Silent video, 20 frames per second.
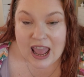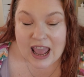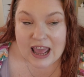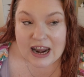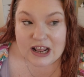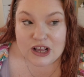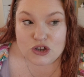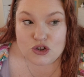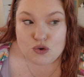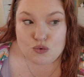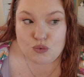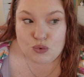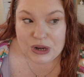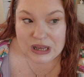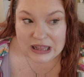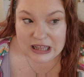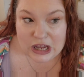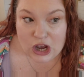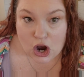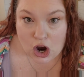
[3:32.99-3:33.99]
it is
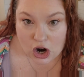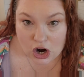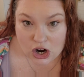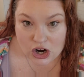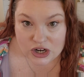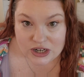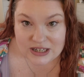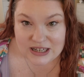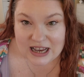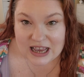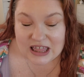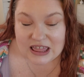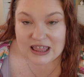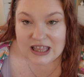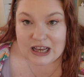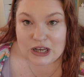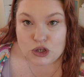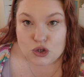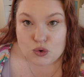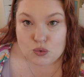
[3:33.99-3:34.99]
really hard to get
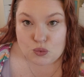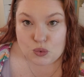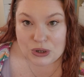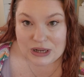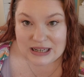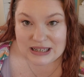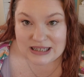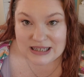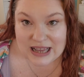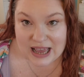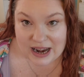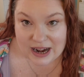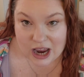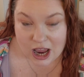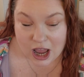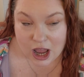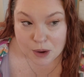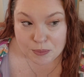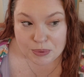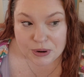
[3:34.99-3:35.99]
things reset
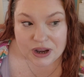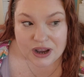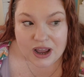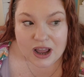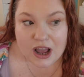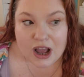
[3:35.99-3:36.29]
up